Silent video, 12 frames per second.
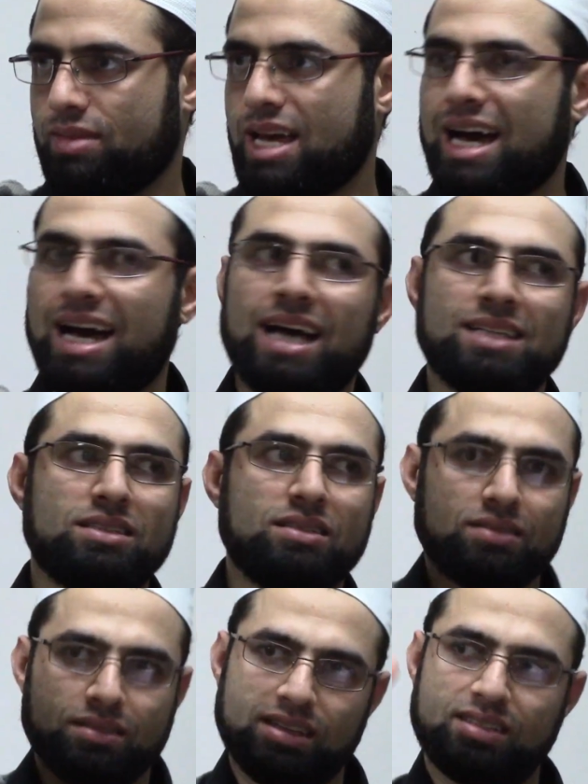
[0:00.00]
and
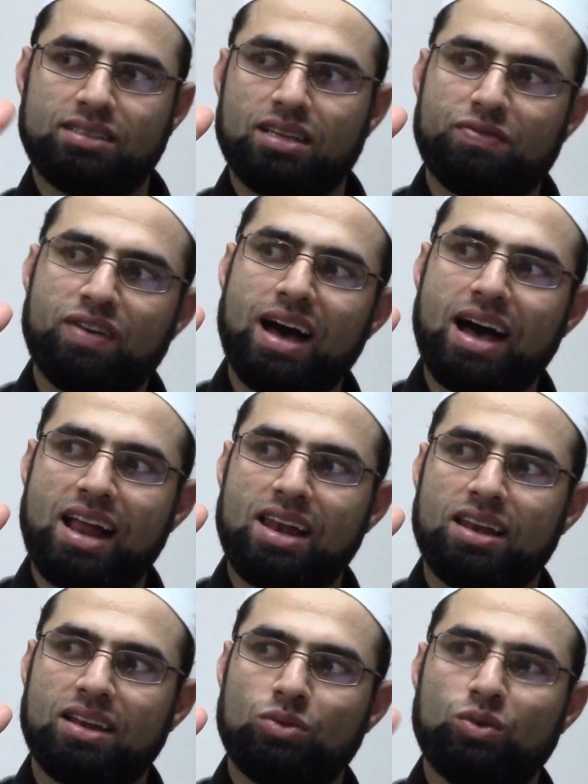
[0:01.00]

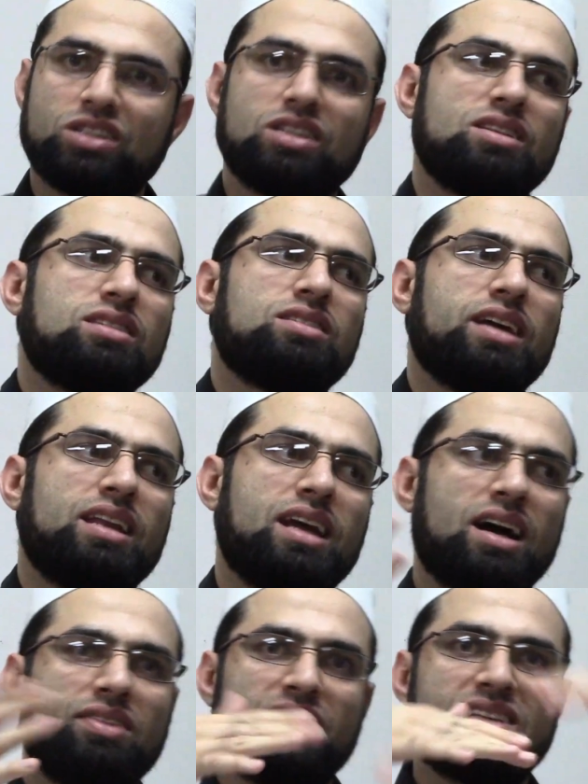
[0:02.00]
istifal. What is
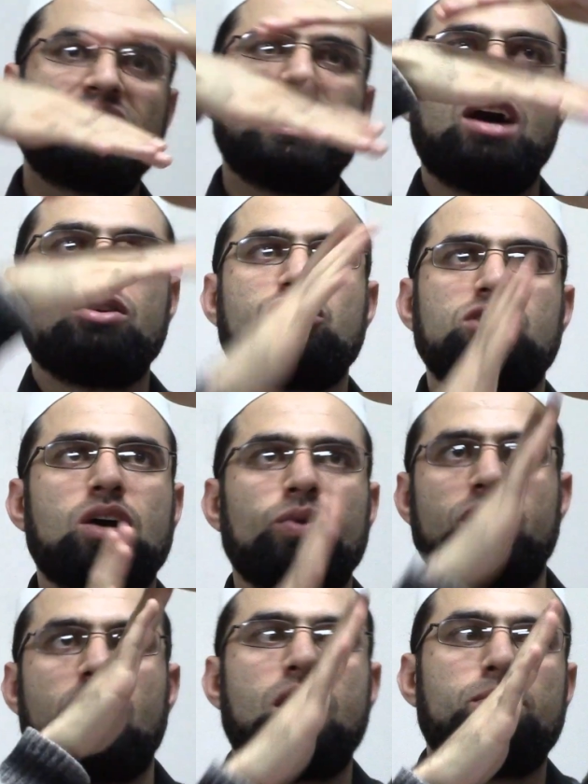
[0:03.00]
isti'la? The sound is
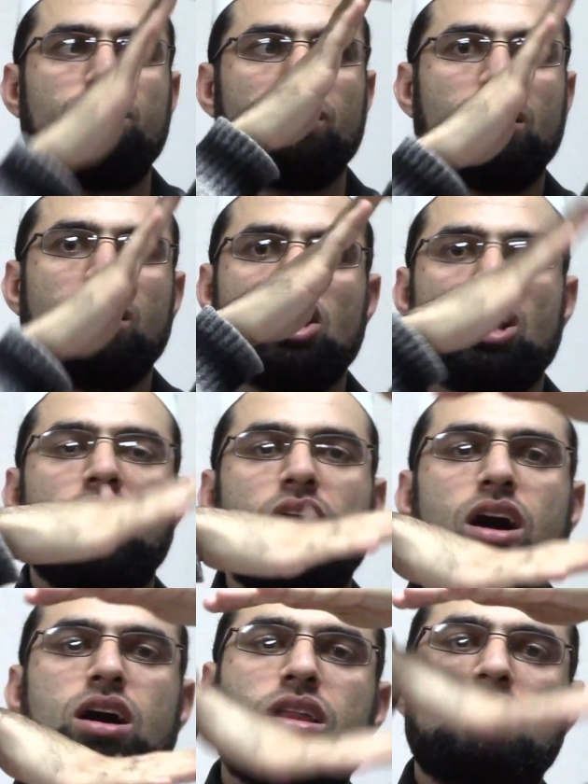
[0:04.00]
going up.
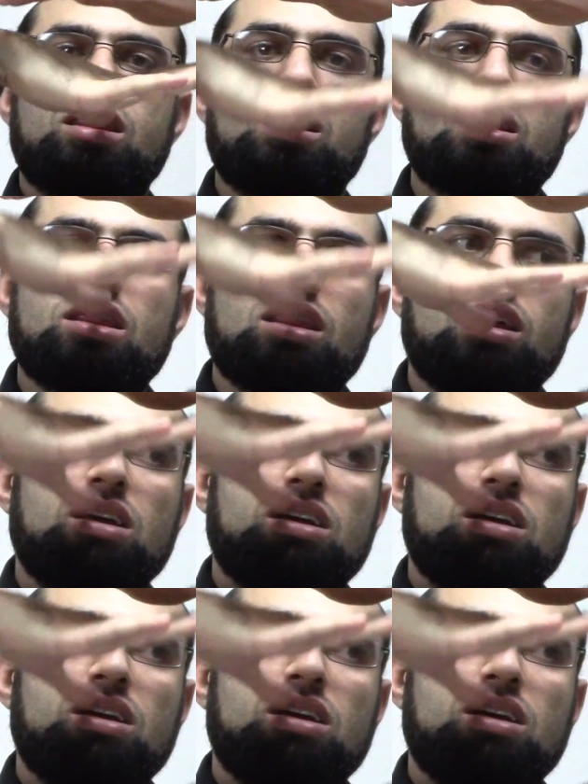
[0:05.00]
Of.